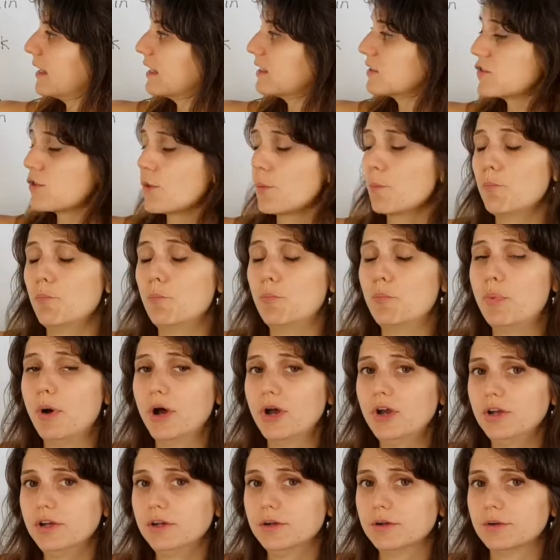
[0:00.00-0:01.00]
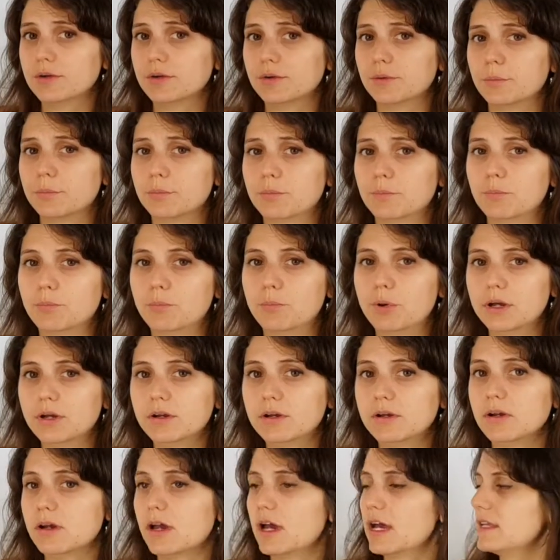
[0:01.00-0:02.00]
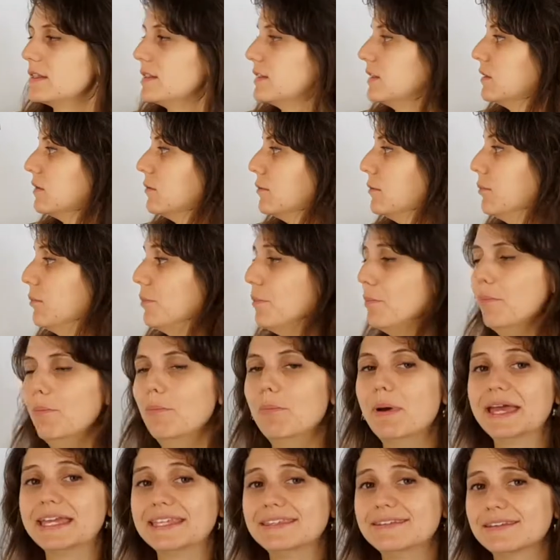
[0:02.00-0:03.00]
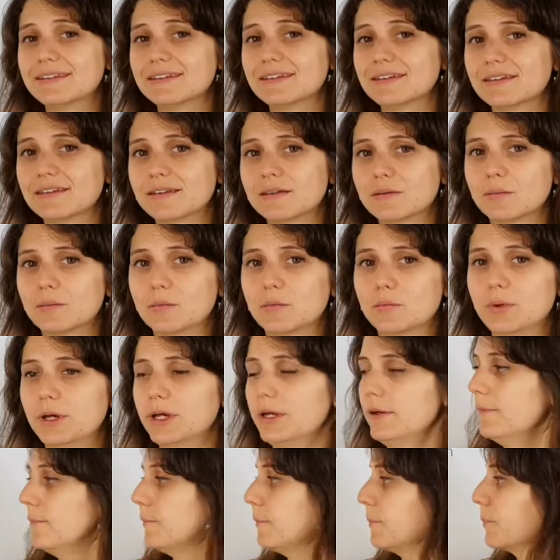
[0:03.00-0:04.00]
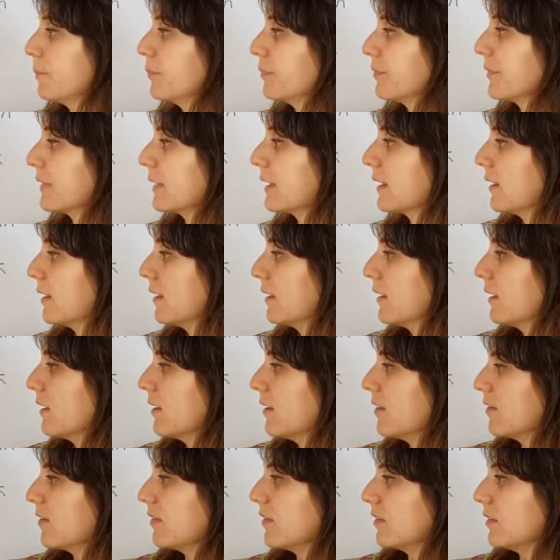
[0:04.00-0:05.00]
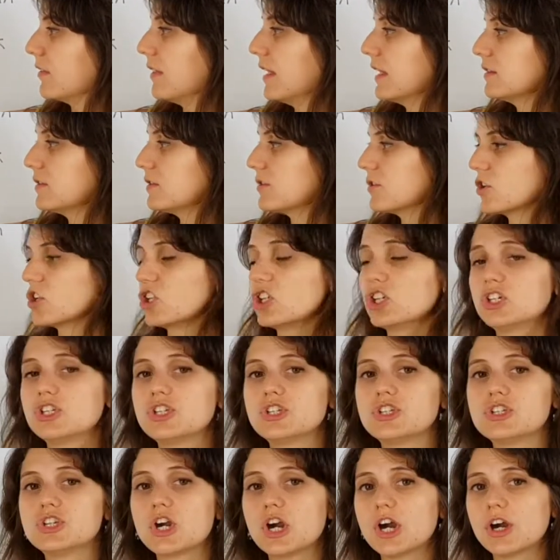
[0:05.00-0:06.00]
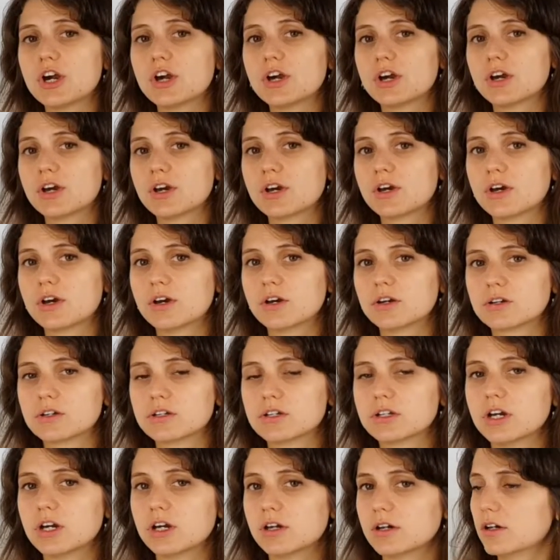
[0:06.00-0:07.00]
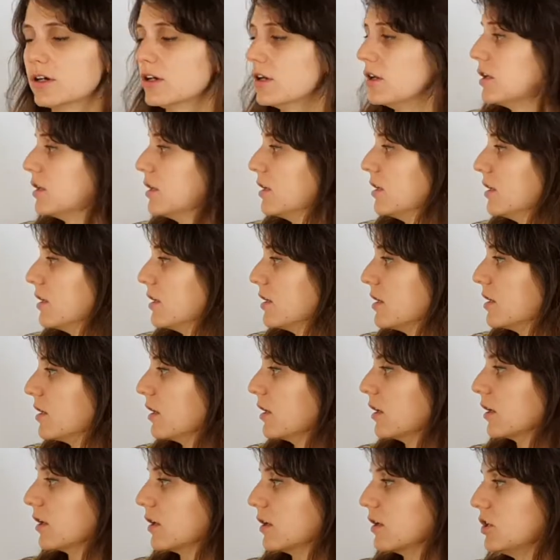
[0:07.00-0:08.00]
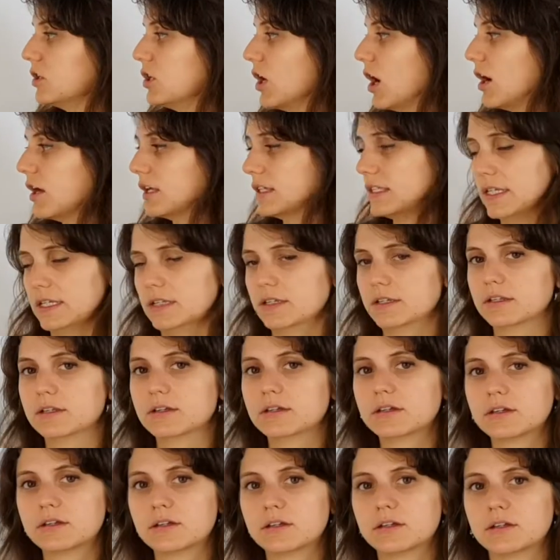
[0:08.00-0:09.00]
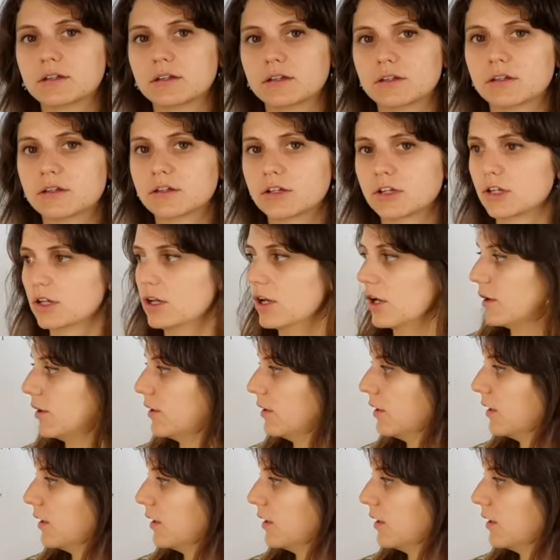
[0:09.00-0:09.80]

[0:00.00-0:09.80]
That's the b, b as in bed, b. That's the g, g, garden, g.